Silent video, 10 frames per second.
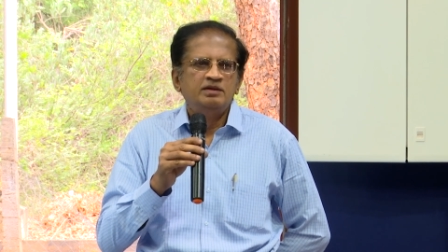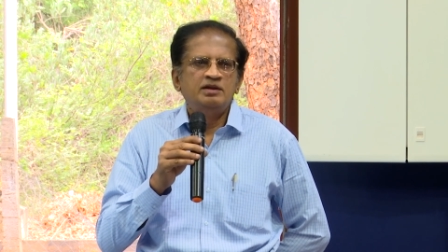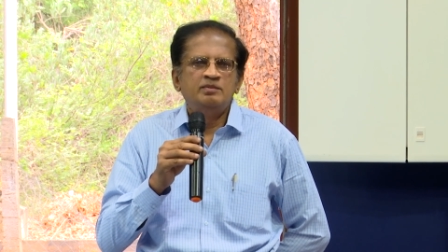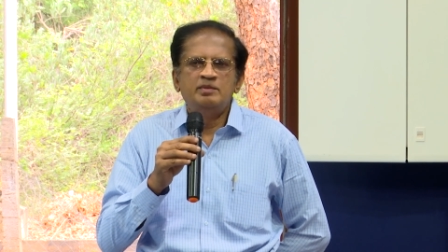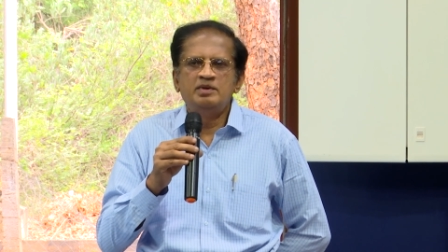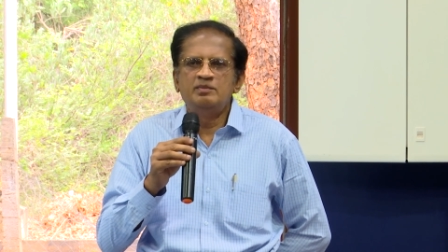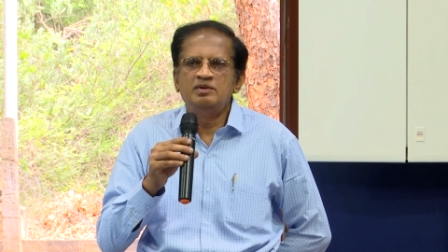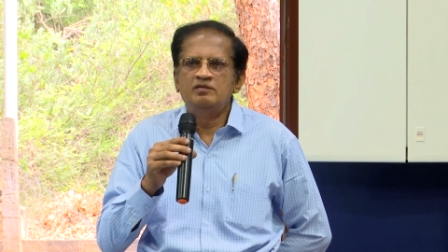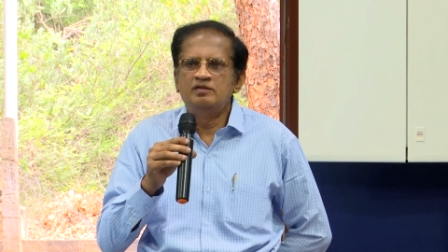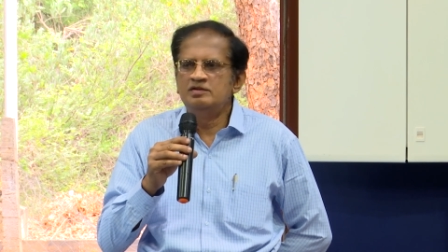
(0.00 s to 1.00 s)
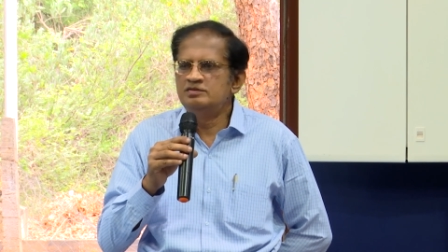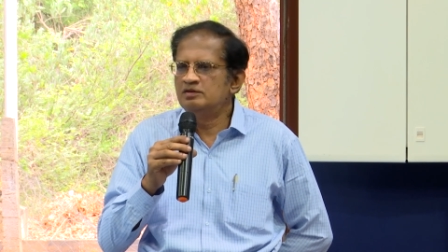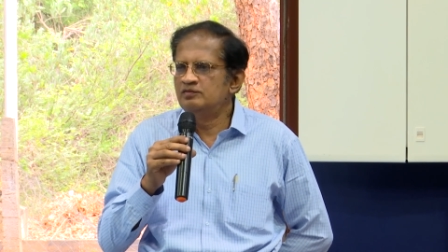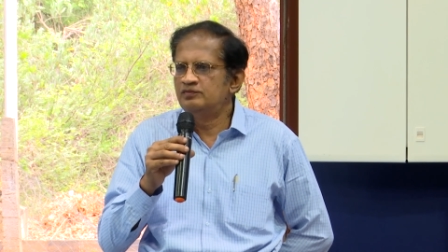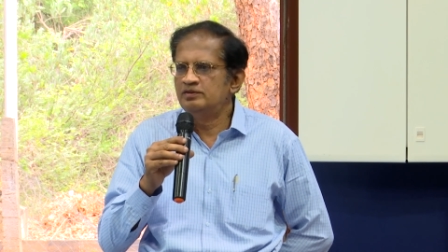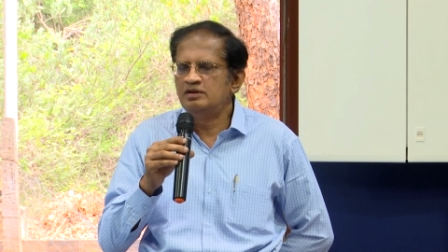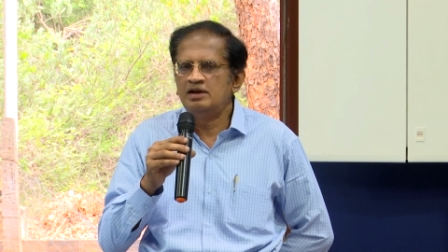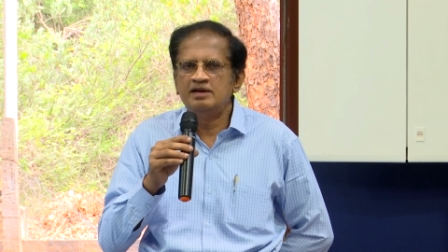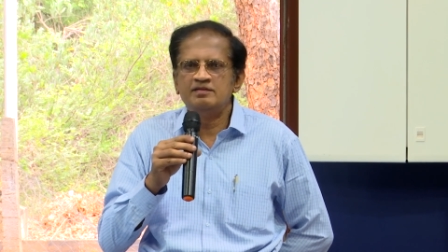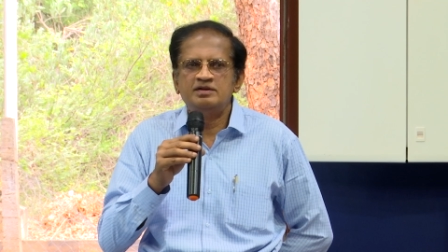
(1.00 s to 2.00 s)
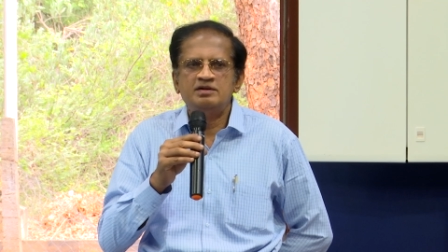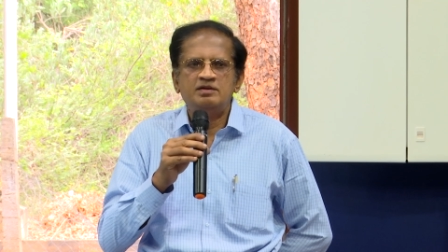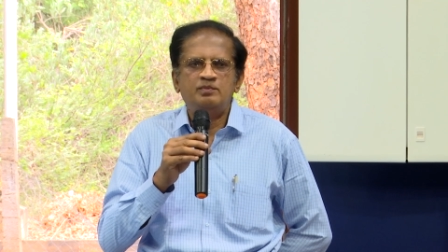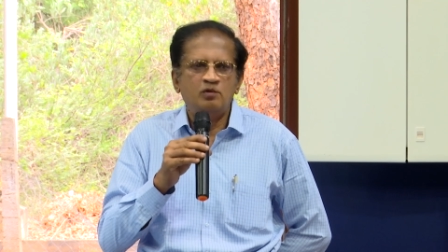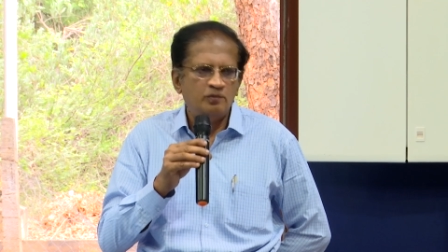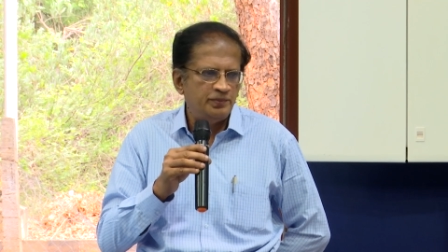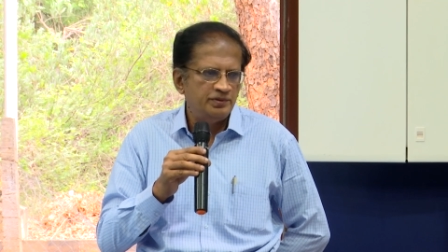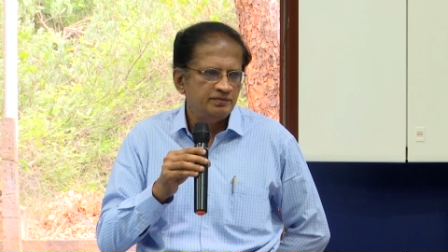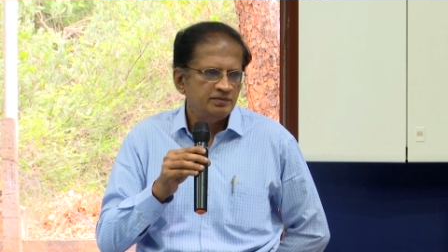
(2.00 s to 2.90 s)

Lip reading: the memorable words of Alexander Pope